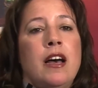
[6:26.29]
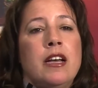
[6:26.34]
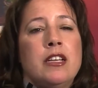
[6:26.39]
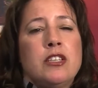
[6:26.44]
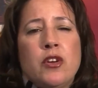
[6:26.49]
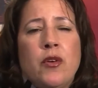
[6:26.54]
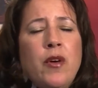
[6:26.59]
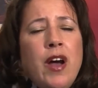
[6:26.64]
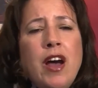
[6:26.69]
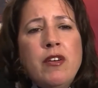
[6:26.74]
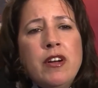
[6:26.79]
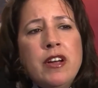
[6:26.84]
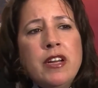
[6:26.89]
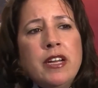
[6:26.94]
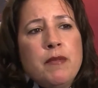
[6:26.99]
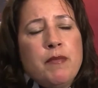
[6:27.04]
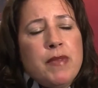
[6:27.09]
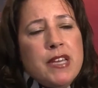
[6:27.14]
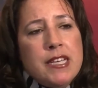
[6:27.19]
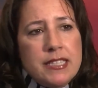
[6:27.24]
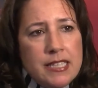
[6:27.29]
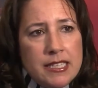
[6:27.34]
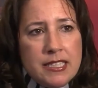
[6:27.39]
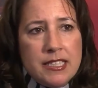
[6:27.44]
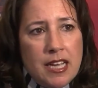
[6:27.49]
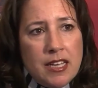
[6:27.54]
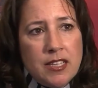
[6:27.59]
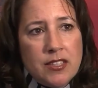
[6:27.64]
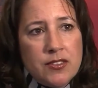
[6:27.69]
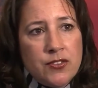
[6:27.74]
So how could it be
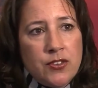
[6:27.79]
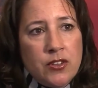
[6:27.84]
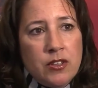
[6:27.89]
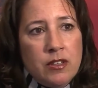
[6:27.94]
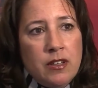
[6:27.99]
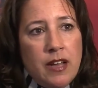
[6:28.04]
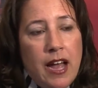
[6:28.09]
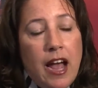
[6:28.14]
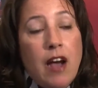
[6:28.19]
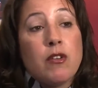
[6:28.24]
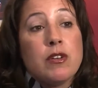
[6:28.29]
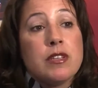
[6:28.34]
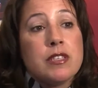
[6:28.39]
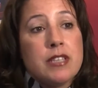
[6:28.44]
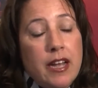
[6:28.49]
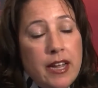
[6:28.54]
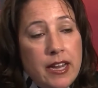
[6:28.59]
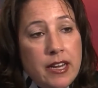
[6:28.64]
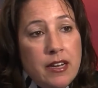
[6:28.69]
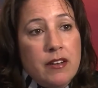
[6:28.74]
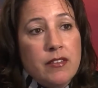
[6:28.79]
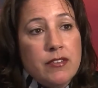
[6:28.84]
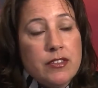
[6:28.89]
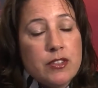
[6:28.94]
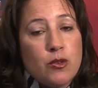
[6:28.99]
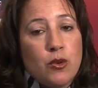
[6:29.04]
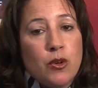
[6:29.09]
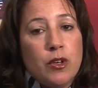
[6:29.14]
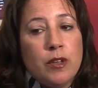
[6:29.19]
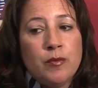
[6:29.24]
successful outside of
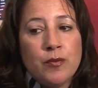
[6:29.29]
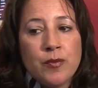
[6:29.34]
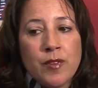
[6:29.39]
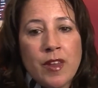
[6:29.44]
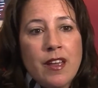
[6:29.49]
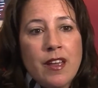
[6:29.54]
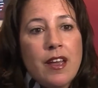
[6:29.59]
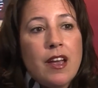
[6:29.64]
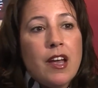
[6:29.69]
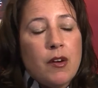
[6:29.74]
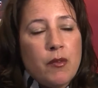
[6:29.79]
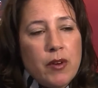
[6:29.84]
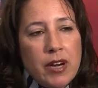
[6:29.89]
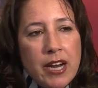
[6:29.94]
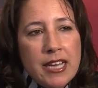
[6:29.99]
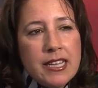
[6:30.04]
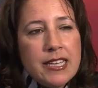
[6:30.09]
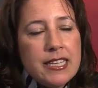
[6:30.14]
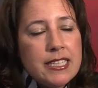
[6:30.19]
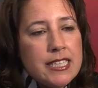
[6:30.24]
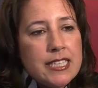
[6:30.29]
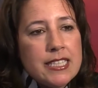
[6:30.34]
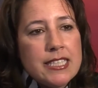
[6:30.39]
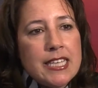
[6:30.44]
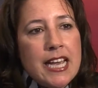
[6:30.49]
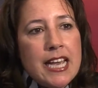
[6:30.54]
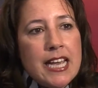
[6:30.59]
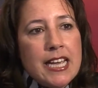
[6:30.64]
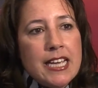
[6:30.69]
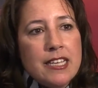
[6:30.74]
school? And what I like to
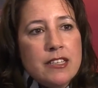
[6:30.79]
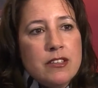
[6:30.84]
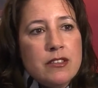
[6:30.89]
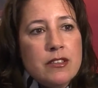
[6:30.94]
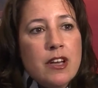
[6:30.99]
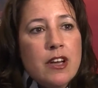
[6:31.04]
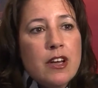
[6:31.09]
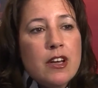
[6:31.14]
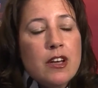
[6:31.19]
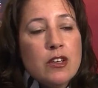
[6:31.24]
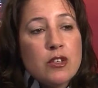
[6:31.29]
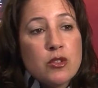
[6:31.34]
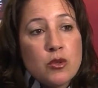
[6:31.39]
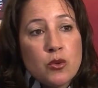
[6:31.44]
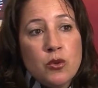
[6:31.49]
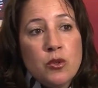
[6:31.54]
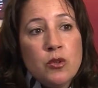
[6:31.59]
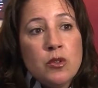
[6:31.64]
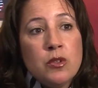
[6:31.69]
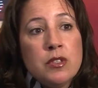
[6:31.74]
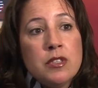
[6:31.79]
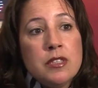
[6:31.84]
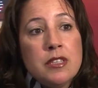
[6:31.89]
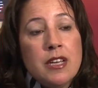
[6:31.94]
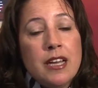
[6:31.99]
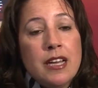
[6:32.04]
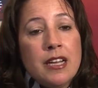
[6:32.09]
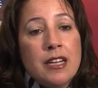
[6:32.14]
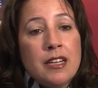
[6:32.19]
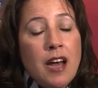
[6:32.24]
say is schools
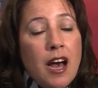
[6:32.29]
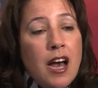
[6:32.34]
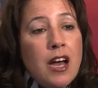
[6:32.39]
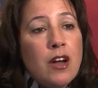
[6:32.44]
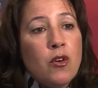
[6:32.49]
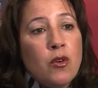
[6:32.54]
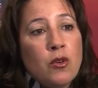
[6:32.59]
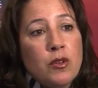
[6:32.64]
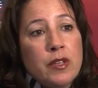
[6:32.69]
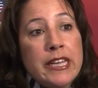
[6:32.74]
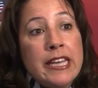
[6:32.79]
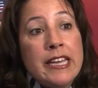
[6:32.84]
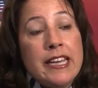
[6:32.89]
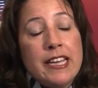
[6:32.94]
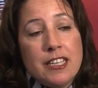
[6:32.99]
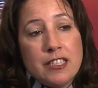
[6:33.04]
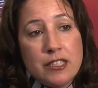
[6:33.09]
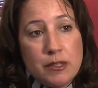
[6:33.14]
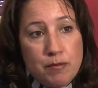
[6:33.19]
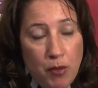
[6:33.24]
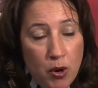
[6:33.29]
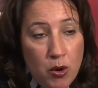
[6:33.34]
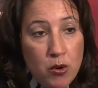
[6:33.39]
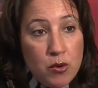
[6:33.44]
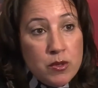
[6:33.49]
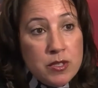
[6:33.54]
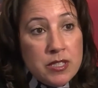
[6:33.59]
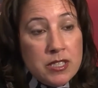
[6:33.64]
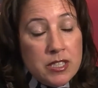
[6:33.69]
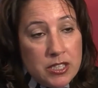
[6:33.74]
not only
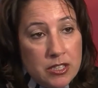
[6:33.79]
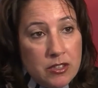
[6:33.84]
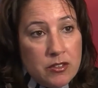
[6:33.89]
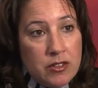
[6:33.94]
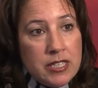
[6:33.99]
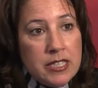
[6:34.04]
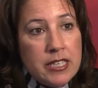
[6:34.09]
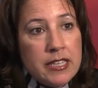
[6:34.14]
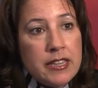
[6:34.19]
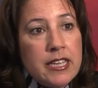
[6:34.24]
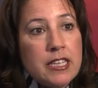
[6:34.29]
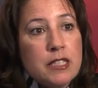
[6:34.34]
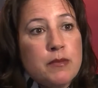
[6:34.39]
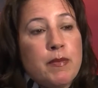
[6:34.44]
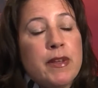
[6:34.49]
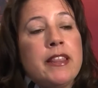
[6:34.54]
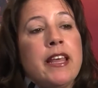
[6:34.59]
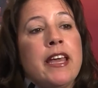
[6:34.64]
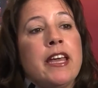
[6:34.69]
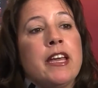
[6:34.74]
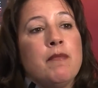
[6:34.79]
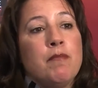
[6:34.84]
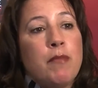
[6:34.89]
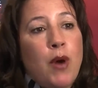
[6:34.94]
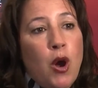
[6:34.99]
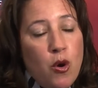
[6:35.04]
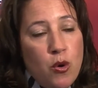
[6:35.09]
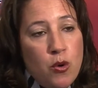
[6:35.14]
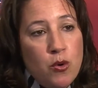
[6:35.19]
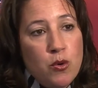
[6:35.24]
expose children to things, but they
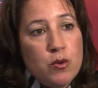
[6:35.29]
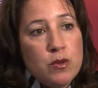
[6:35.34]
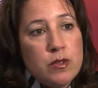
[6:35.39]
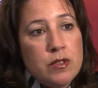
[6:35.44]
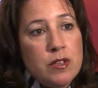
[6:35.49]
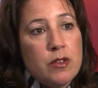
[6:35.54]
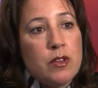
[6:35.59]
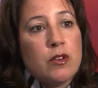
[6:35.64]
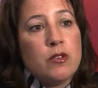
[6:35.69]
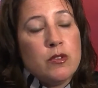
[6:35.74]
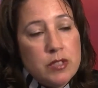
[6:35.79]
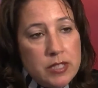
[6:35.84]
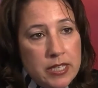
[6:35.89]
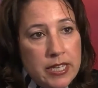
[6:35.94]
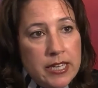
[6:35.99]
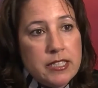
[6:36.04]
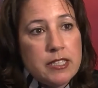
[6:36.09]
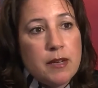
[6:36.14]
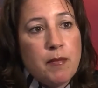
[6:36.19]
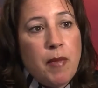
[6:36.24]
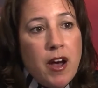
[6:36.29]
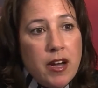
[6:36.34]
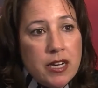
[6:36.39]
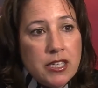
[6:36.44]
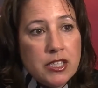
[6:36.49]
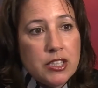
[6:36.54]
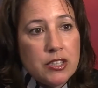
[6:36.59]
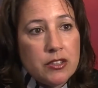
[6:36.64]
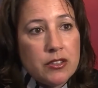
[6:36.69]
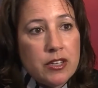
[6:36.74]
impose those things
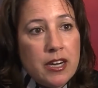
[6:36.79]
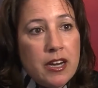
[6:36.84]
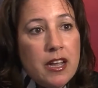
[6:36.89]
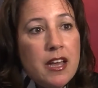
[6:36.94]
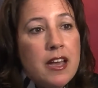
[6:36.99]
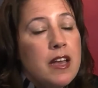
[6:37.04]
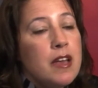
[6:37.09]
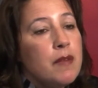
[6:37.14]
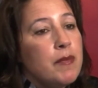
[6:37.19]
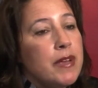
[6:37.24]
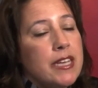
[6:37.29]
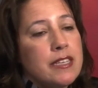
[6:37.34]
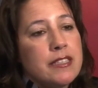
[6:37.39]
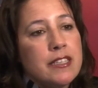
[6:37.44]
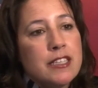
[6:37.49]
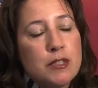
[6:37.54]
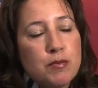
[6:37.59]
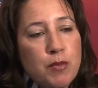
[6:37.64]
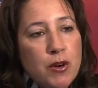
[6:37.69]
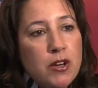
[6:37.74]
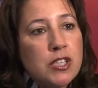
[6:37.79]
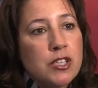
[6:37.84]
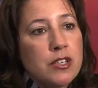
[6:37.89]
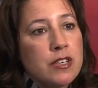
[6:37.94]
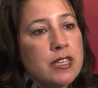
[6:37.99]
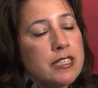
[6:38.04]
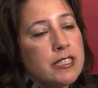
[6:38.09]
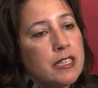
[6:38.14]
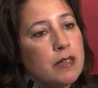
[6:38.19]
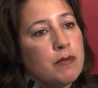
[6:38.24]
upon children. Because
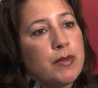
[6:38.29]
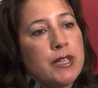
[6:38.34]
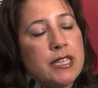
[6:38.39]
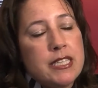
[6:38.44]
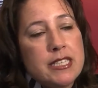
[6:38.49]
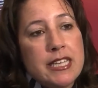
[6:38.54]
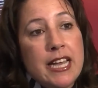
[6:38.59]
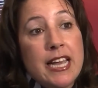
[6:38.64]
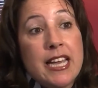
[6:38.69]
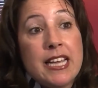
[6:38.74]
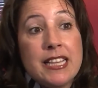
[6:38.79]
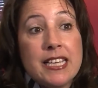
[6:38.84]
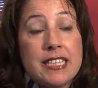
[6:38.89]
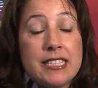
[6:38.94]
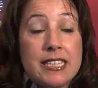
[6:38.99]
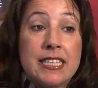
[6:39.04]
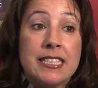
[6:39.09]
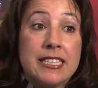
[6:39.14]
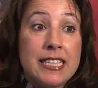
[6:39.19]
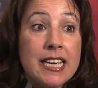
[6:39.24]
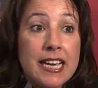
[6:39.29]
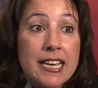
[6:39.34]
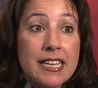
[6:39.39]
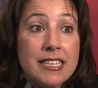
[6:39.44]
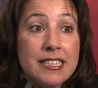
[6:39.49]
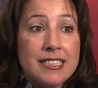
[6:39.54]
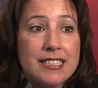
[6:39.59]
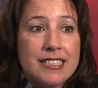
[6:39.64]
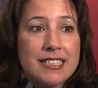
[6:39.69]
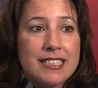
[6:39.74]
exposure is simply saying this
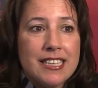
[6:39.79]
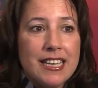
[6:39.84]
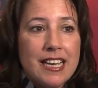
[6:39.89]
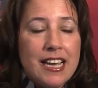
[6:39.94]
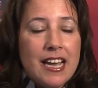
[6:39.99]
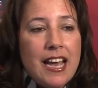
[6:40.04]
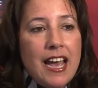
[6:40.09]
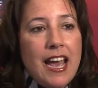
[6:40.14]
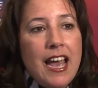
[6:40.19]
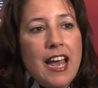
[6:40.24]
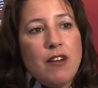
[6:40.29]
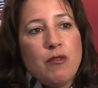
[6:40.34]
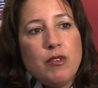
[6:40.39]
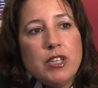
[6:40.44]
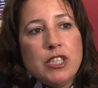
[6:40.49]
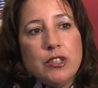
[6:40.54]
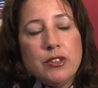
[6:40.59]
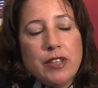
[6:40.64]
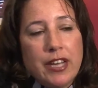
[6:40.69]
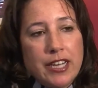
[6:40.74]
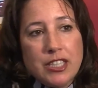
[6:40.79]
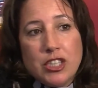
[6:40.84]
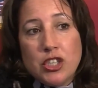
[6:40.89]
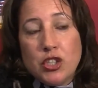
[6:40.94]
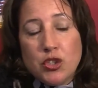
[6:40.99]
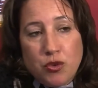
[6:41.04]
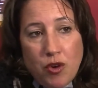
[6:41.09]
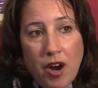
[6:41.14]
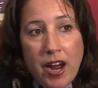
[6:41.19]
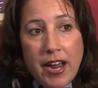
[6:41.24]
exists, and would you like to
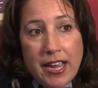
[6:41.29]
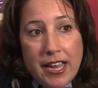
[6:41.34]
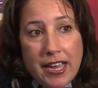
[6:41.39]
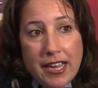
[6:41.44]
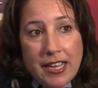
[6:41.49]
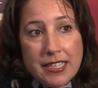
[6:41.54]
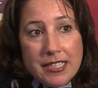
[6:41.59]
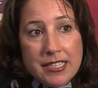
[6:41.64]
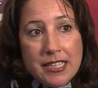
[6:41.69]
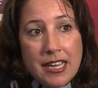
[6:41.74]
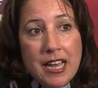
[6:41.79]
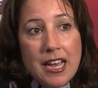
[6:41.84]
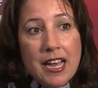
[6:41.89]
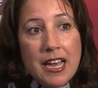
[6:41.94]
try it?